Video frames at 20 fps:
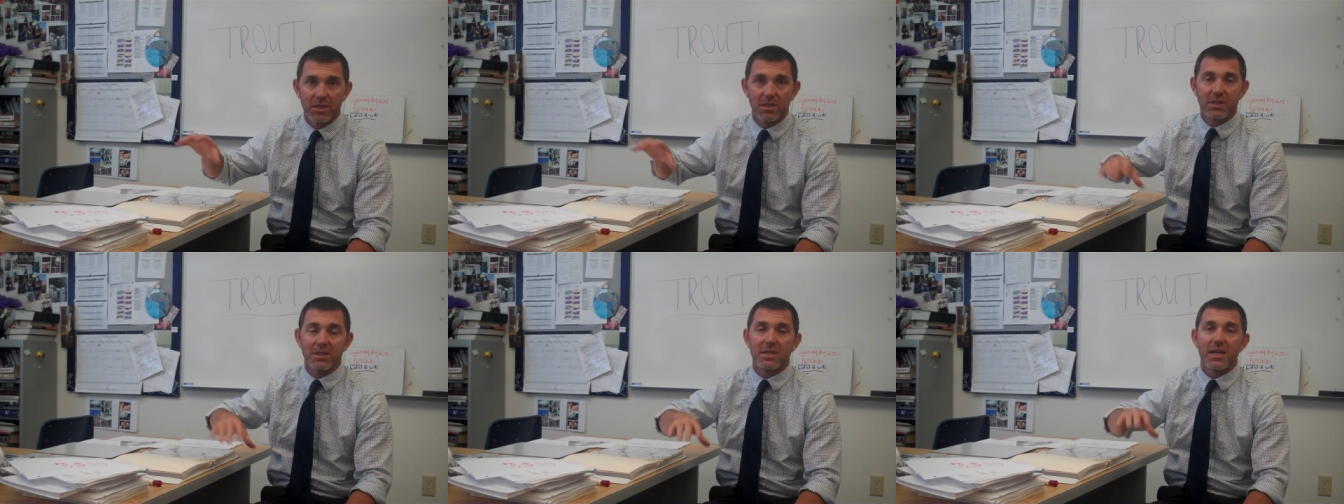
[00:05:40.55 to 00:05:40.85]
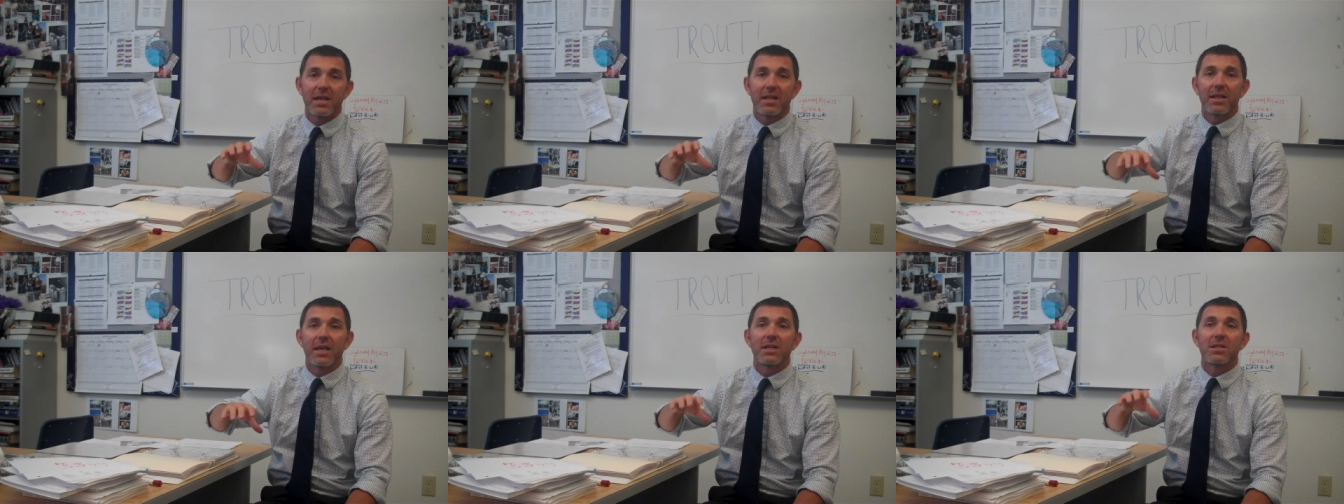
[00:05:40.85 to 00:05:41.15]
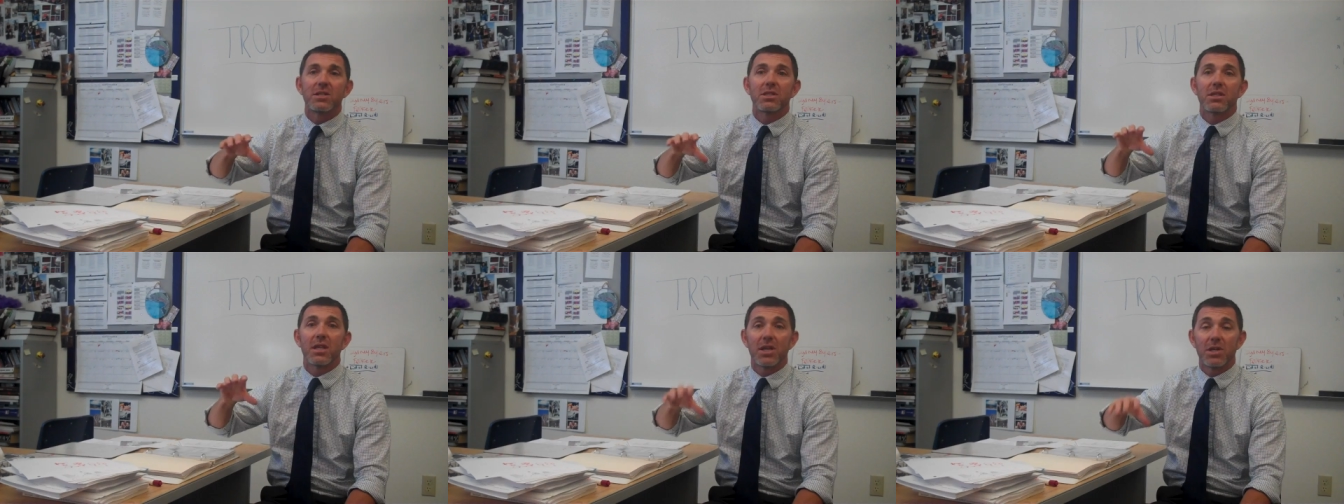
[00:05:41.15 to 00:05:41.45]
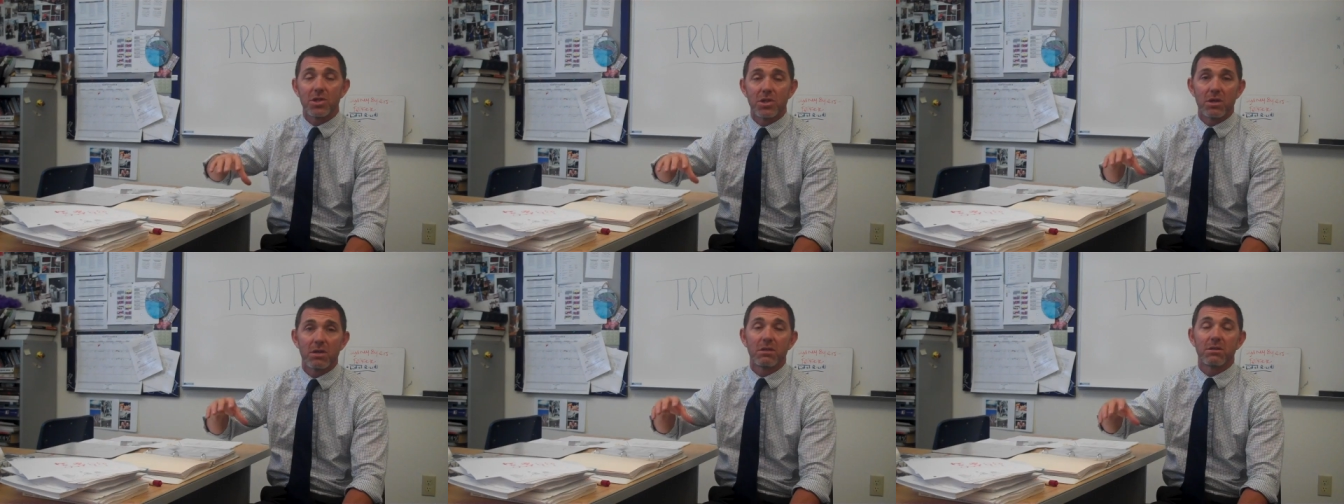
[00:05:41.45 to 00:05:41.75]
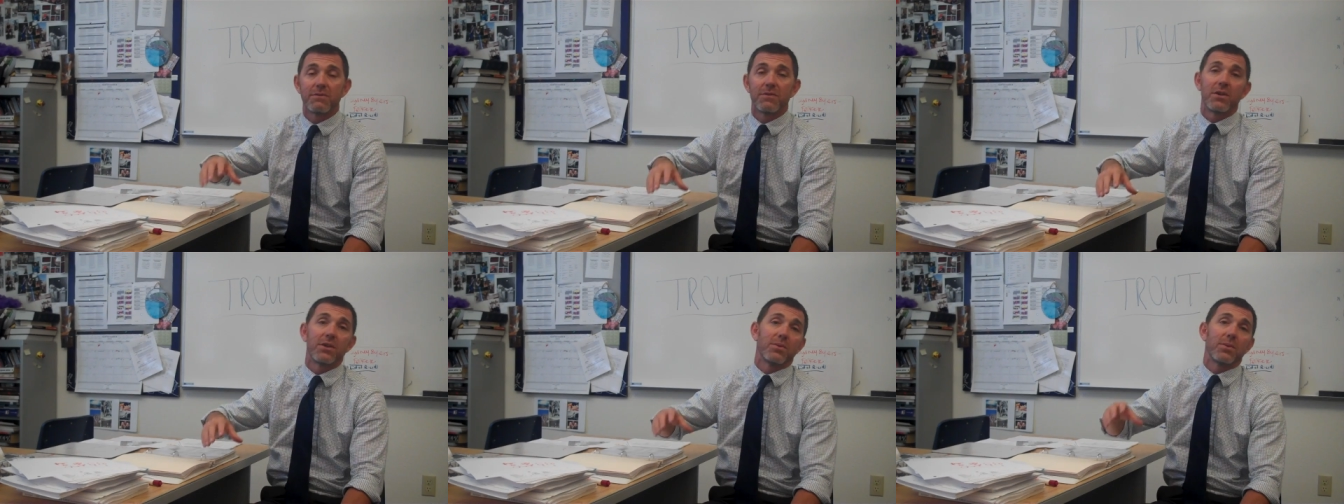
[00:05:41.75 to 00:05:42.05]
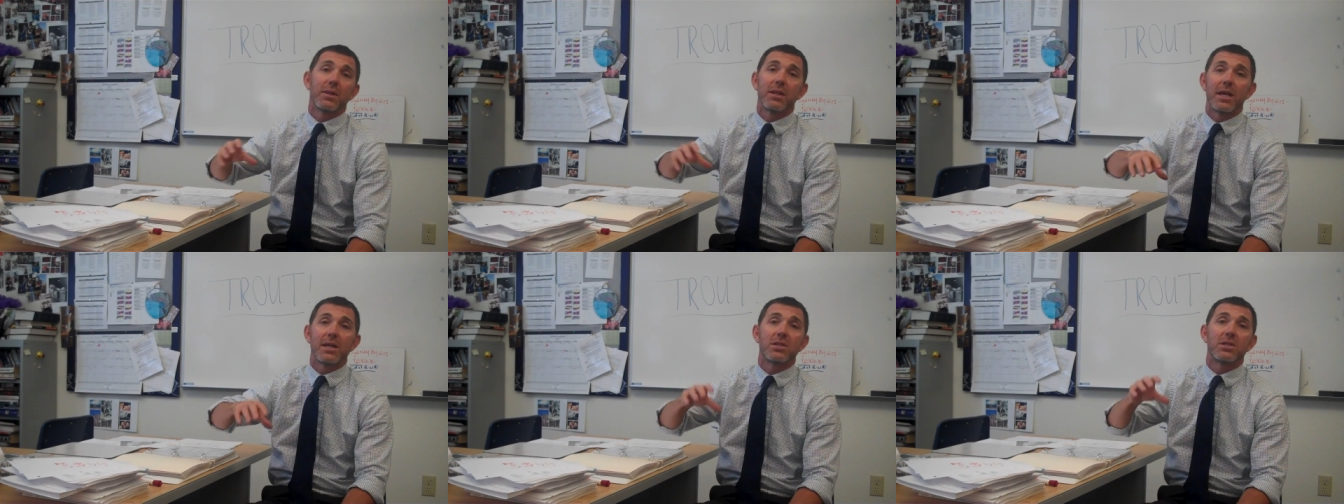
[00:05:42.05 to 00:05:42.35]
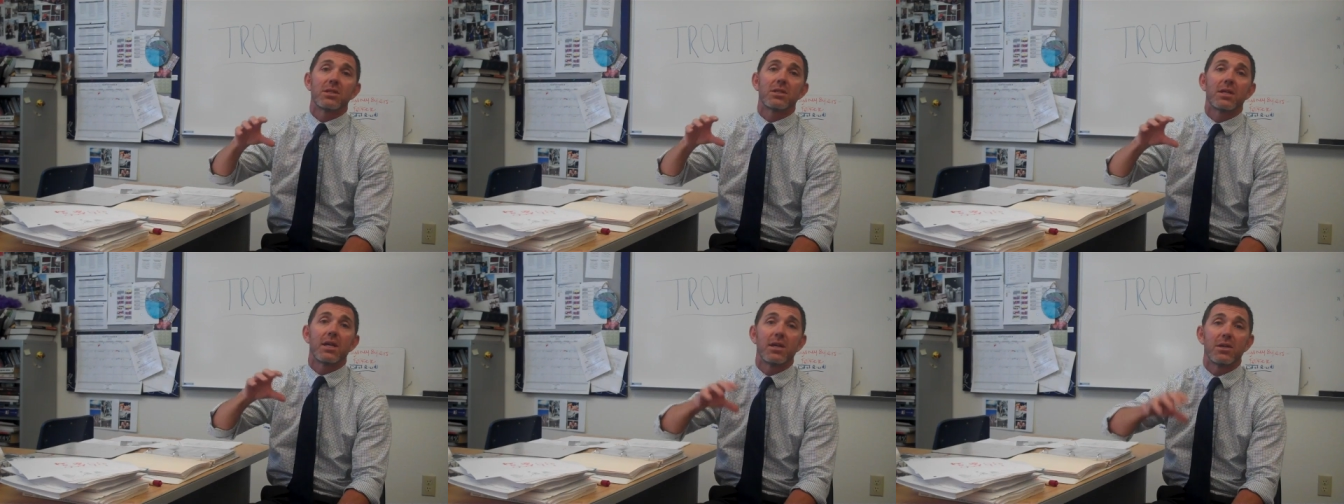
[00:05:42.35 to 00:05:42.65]
State legislature is filled with
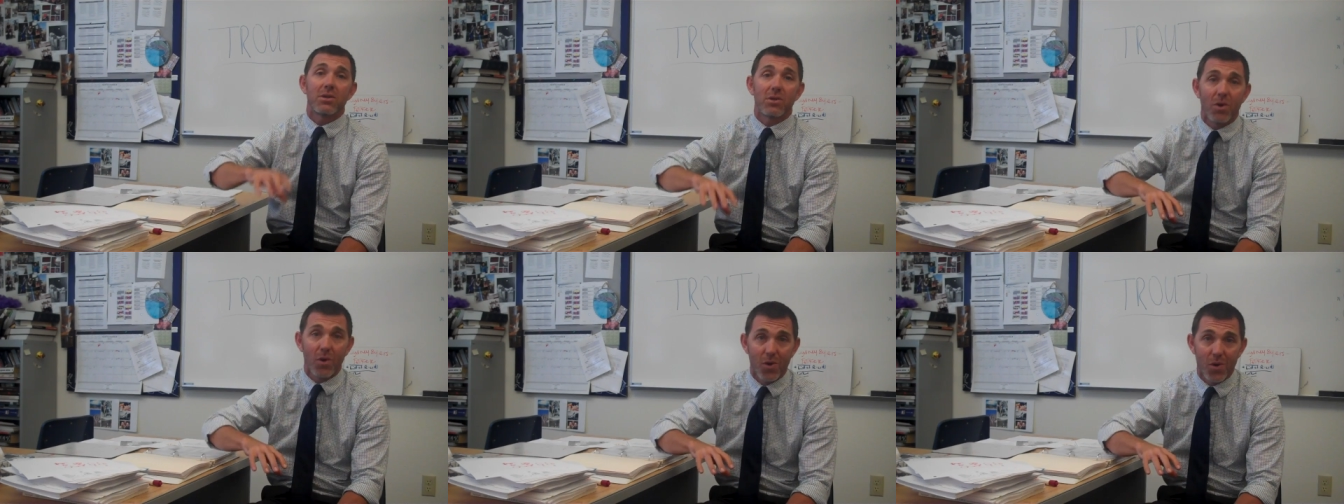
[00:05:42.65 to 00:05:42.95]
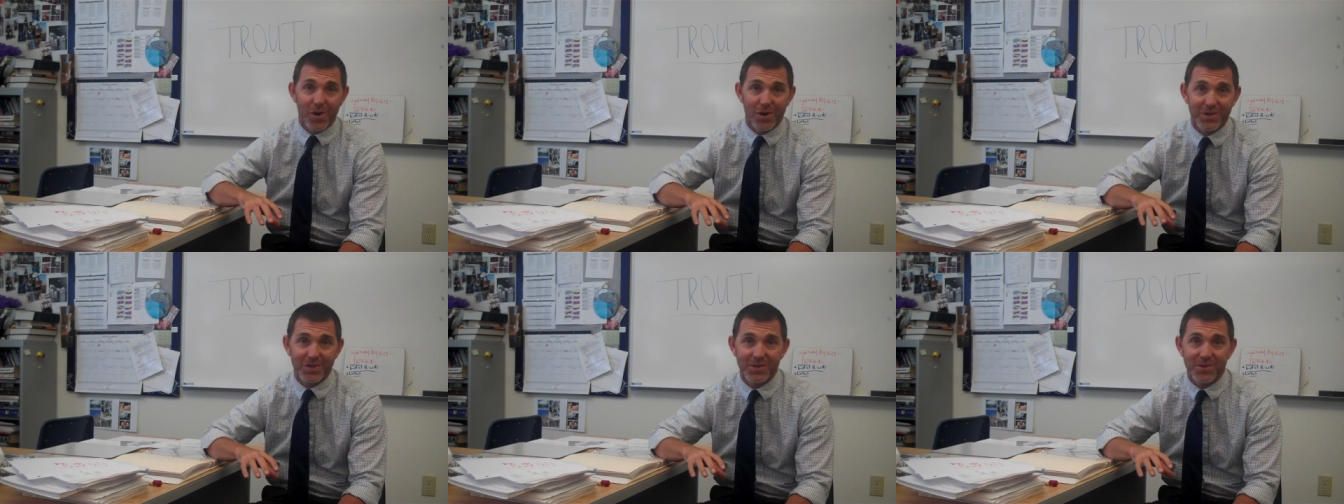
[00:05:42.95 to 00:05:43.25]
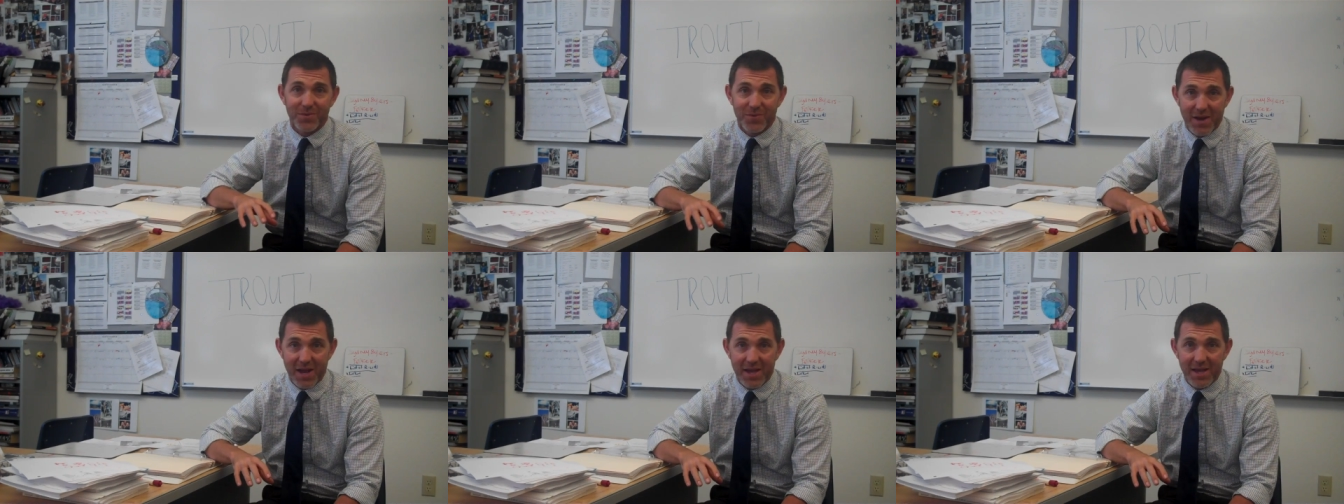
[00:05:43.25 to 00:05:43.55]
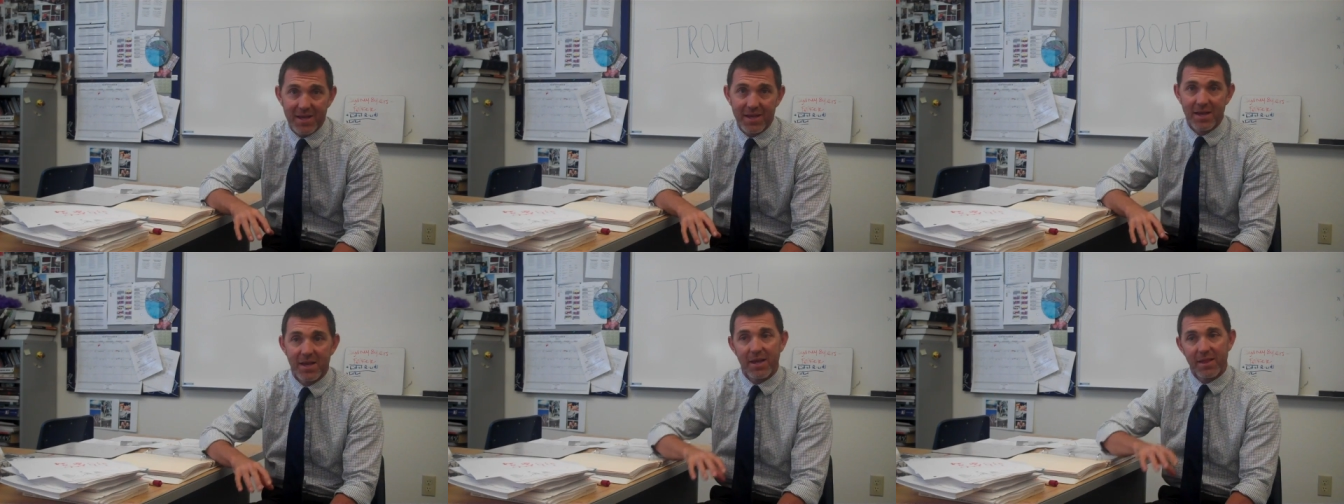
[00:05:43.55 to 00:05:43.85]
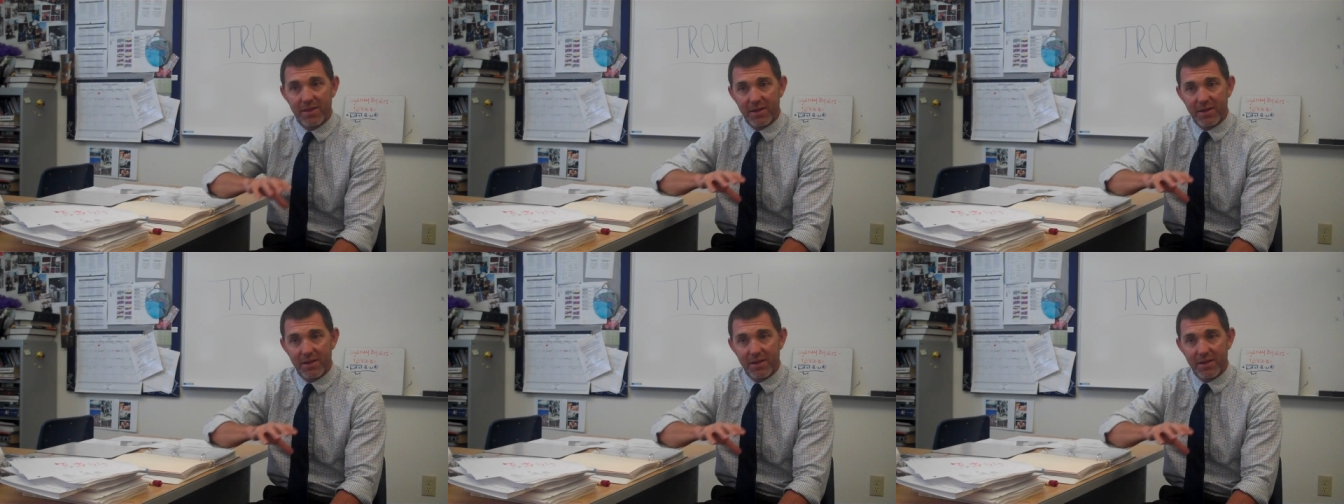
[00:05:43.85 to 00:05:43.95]
legislators, right,